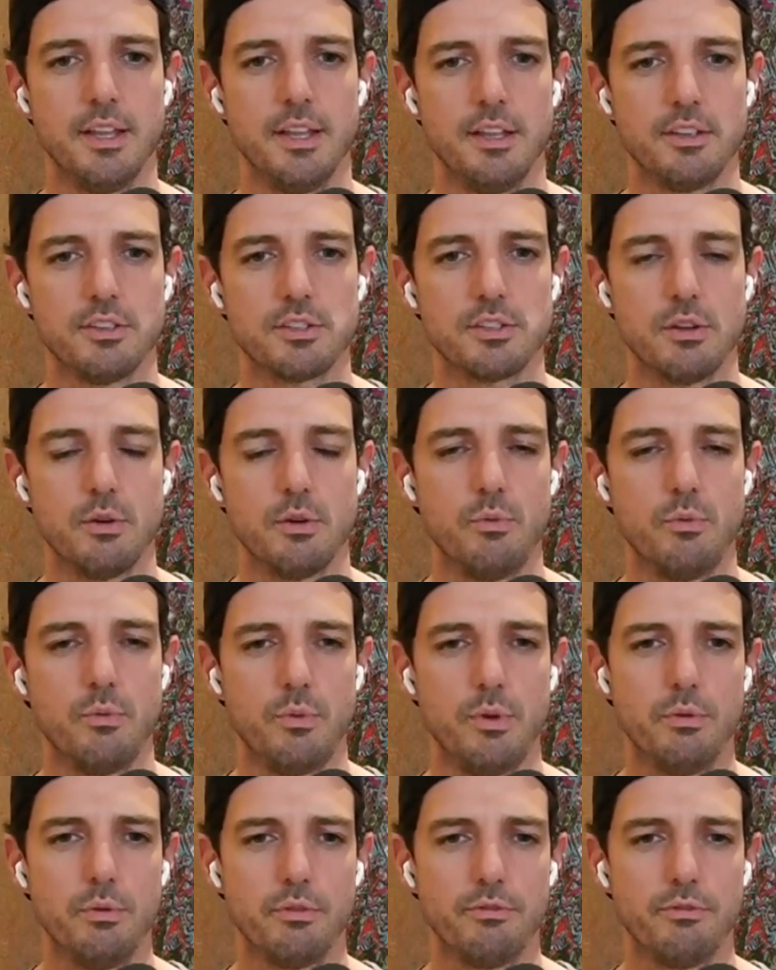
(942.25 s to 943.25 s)
So
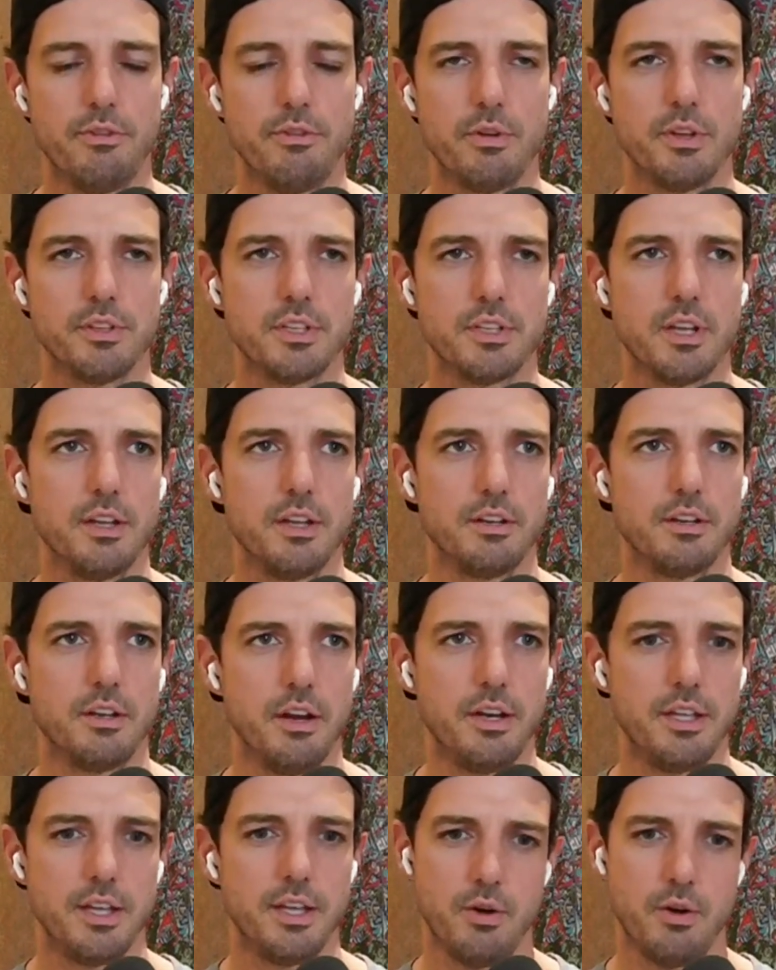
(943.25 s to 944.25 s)
we were focused on
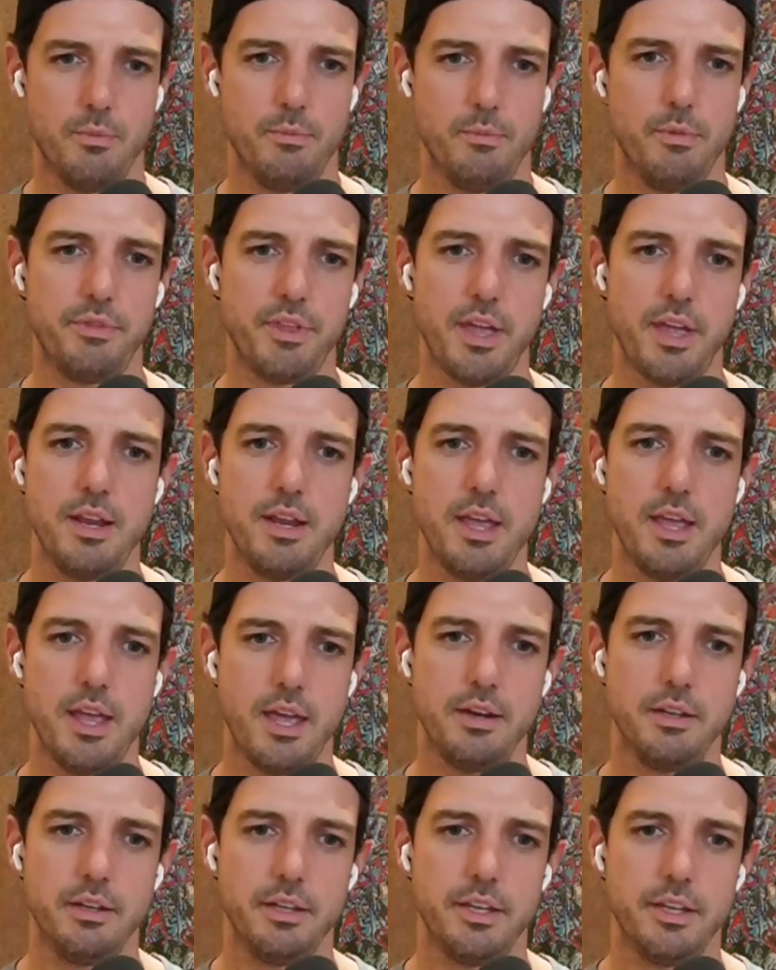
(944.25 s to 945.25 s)
cutting out both
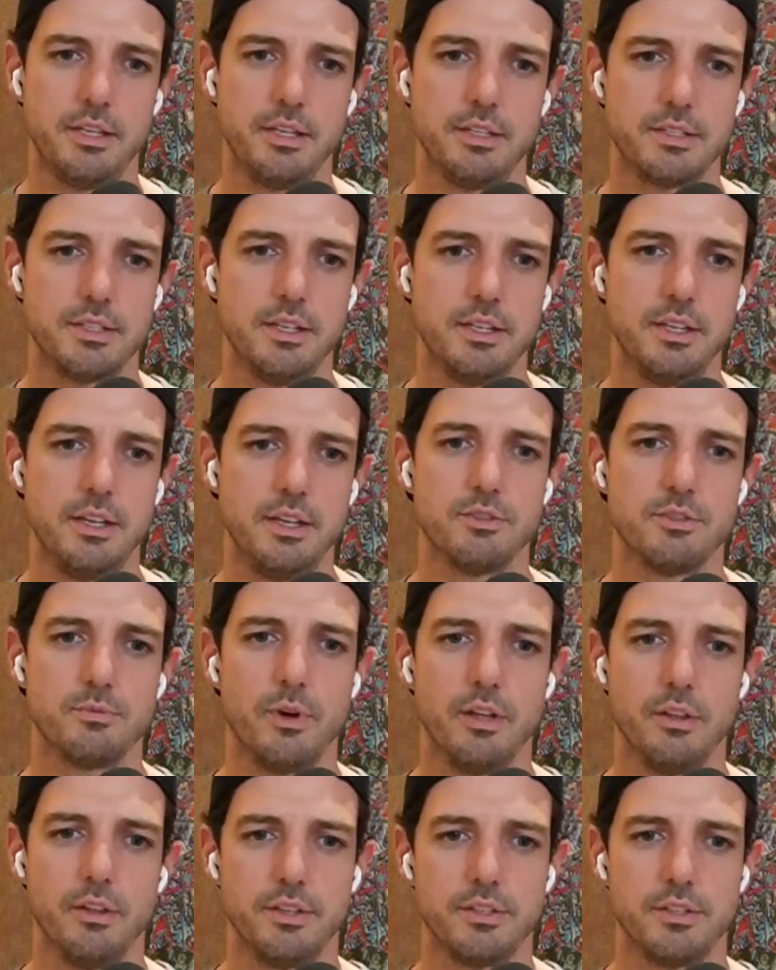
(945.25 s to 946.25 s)
end-to-end latency as
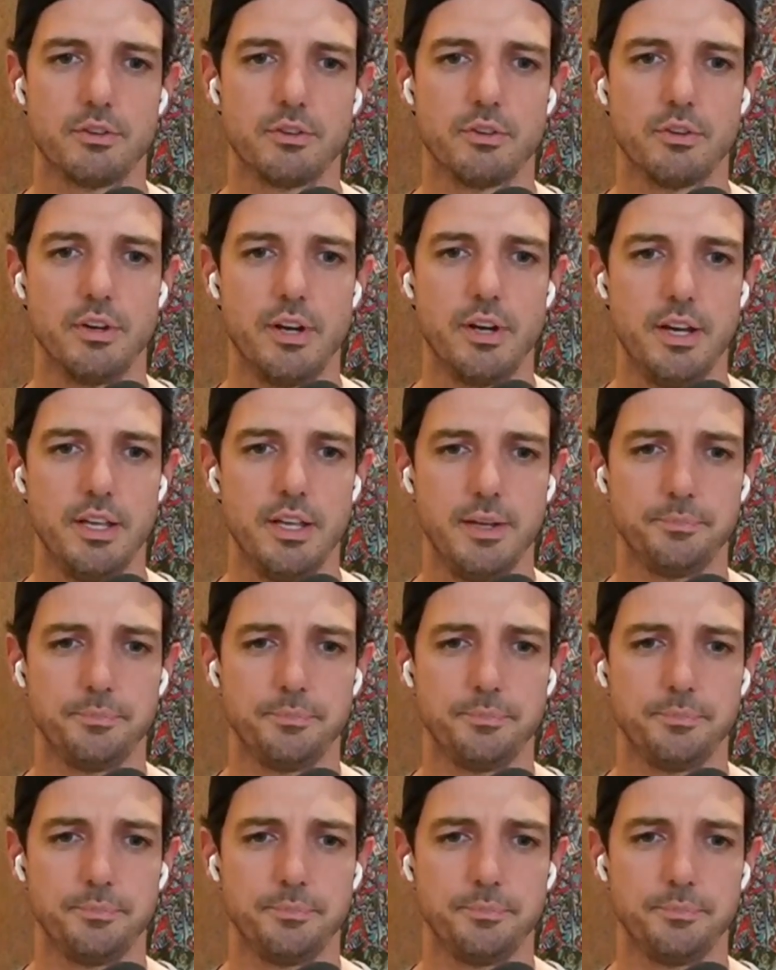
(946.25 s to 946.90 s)
well as creating